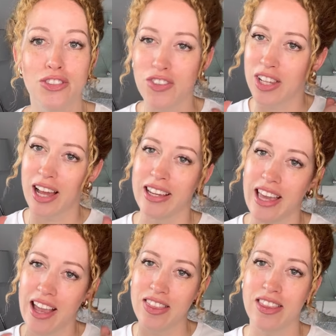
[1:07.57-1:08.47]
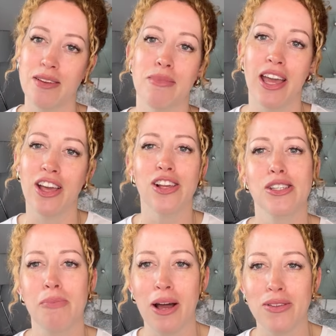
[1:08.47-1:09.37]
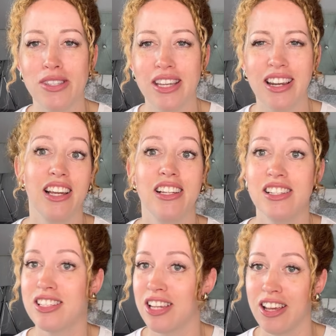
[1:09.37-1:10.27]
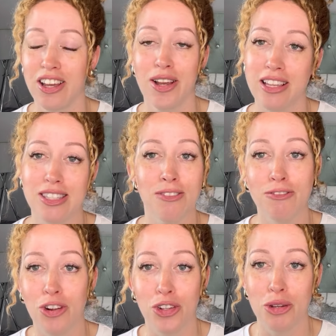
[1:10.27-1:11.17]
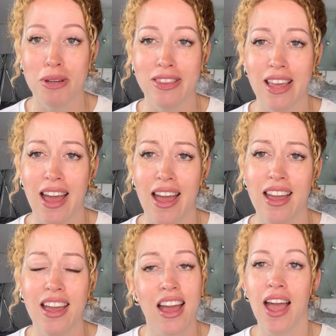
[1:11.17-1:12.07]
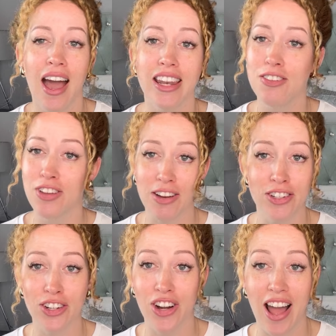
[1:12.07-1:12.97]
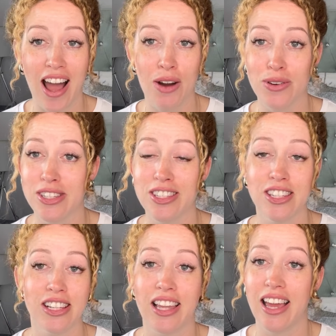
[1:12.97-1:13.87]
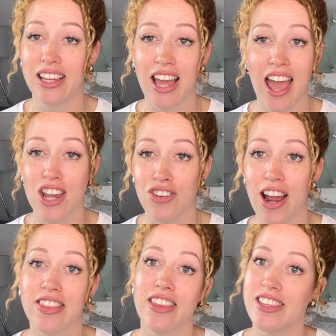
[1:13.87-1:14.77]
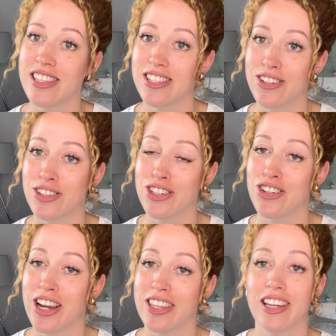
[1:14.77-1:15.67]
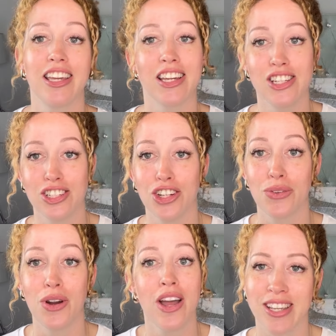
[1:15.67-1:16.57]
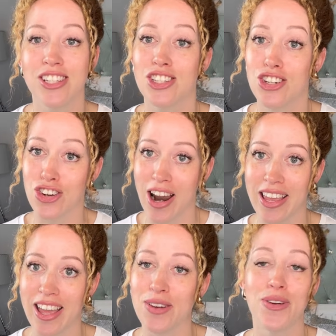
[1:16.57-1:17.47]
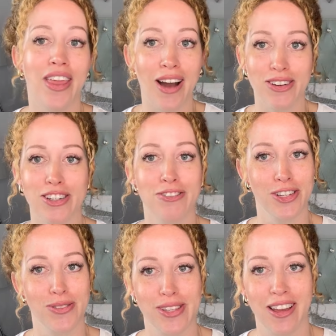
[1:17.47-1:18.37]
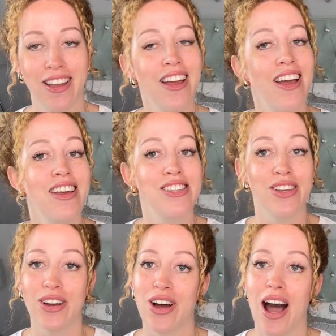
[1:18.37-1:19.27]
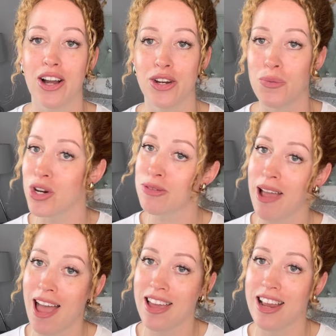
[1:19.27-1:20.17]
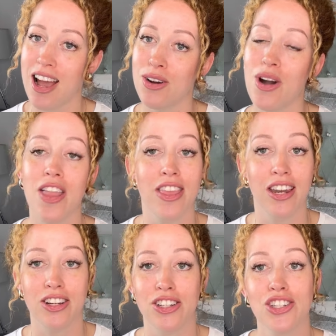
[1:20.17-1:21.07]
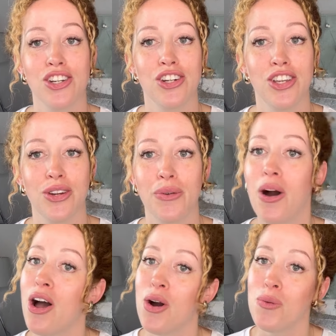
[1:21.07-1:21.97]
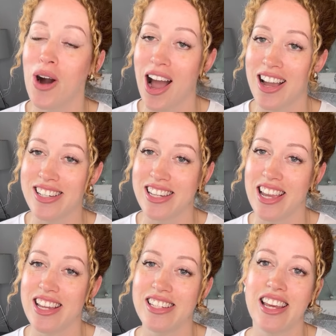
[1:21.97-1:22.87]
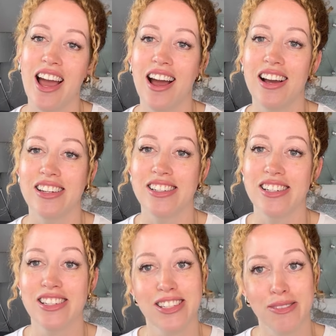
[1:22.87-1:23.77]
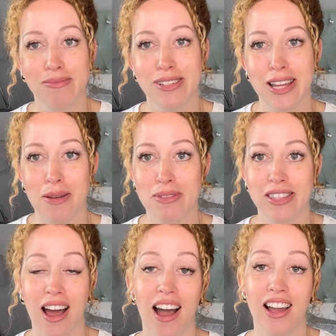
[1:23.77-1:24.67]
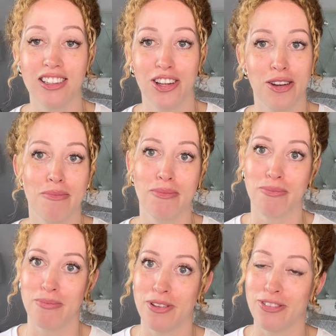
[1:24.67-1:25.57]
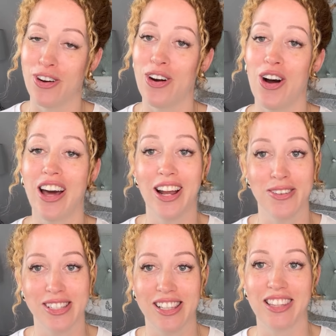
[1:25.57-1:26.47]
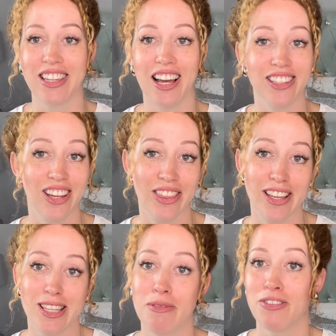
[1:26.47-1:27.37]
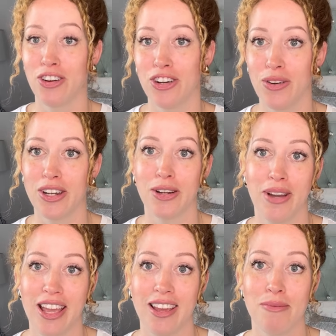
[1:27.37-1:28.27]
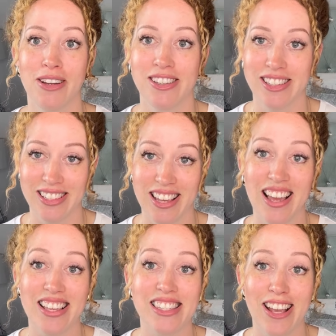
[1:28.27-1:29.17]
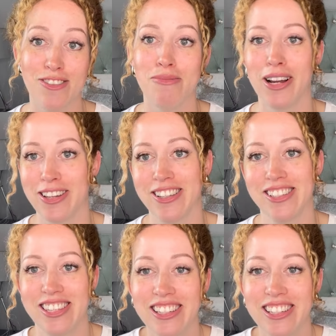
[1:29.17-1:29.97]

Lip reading: for like getting them curls bouncing and to add some volume in there. And if you haven't got hours to let it air dry, then this is a good trick that you can do to dry it without a diffuser. So I'm going to wash my hair now, and then I'm going to show you what I did and some tips that I learned before, and I was glad that I learned this before going away because it saved my curls.